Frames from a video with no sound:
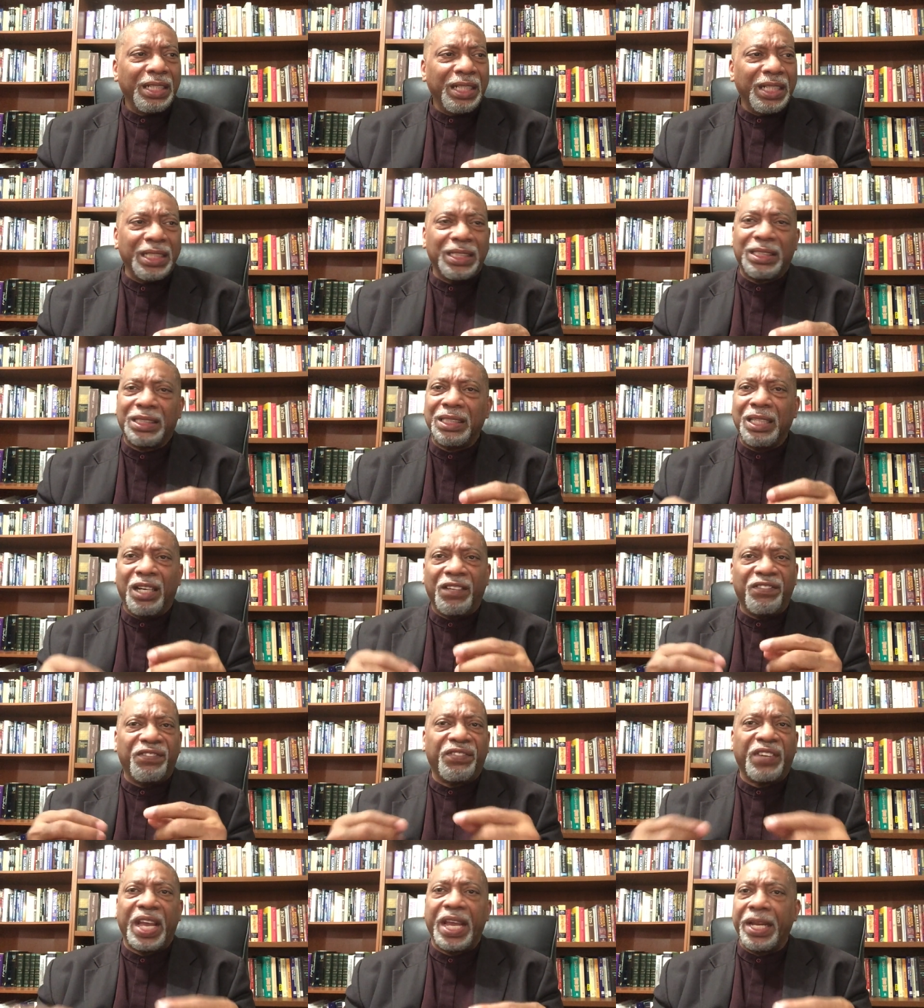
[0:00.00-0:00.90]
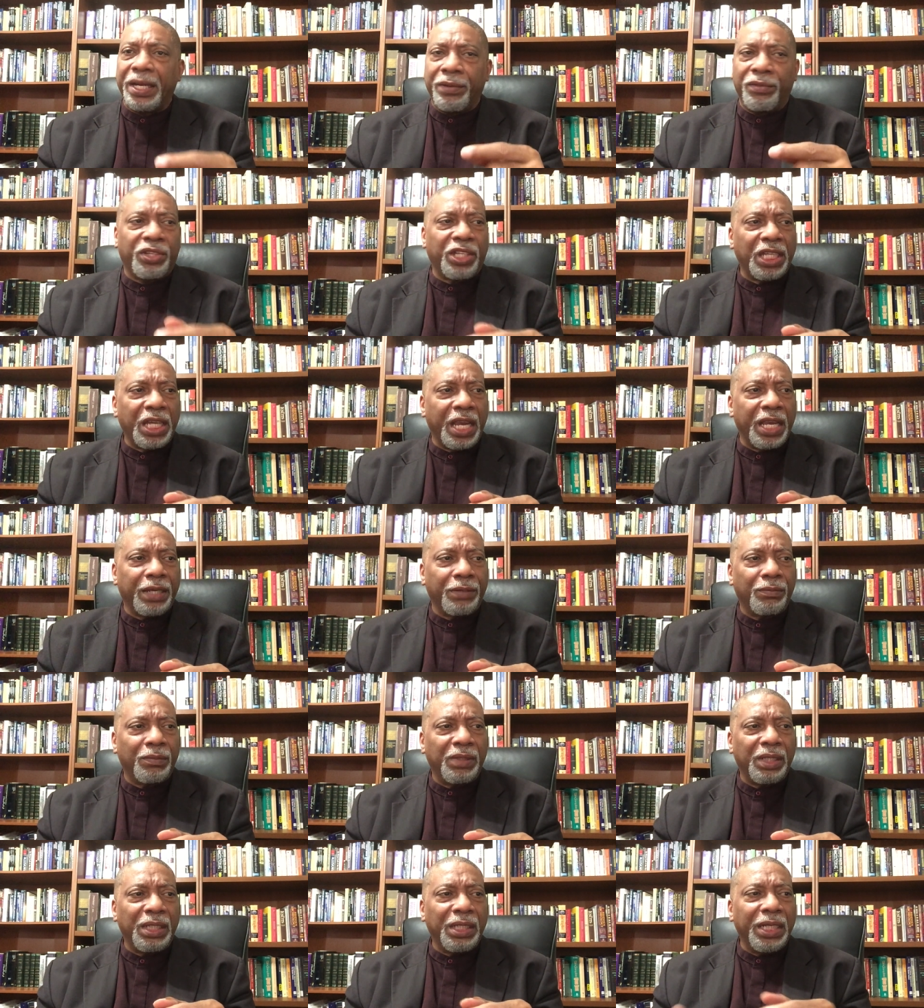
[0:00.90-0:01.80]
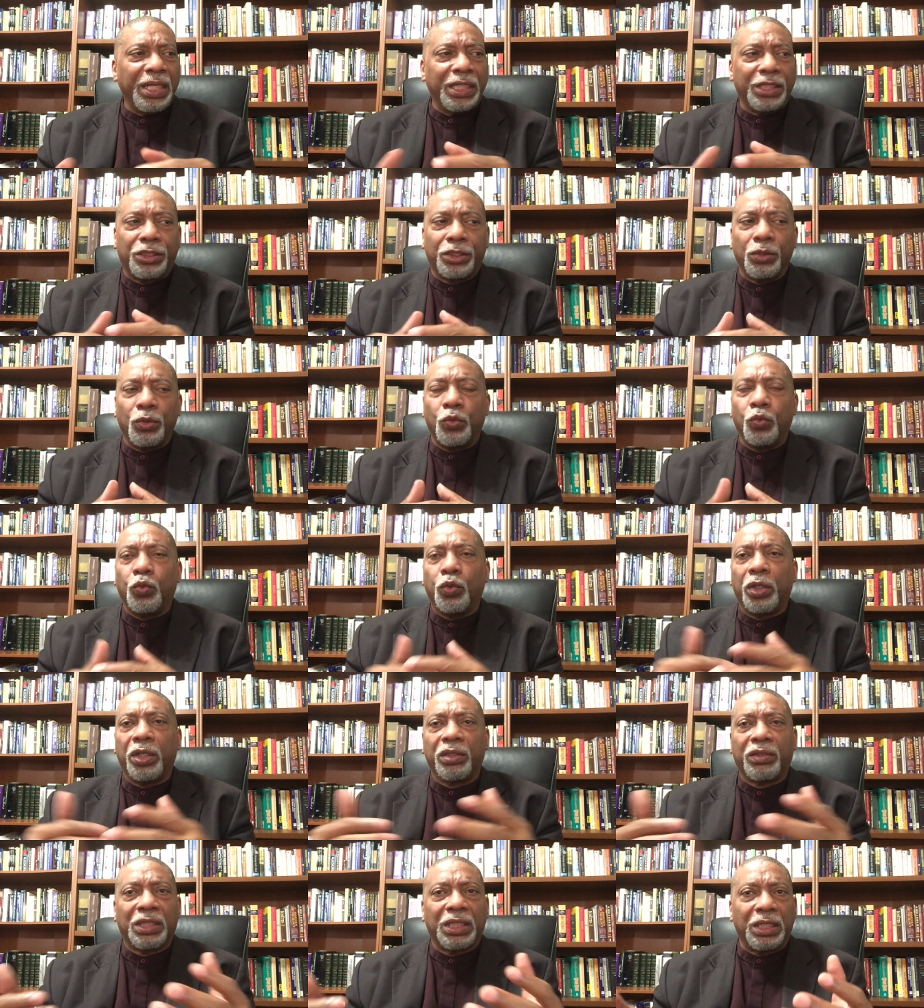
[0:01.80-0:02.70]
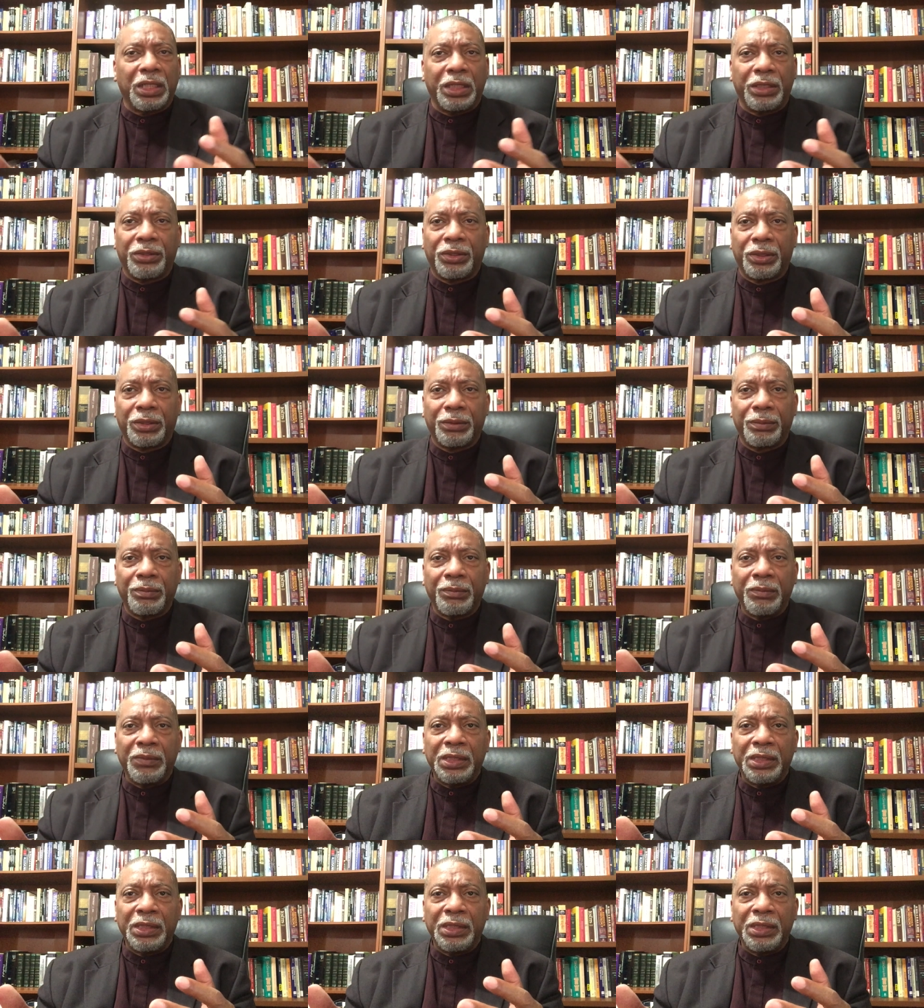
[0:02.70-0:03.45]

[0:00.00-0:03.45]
it's a vain thing. It's worthless.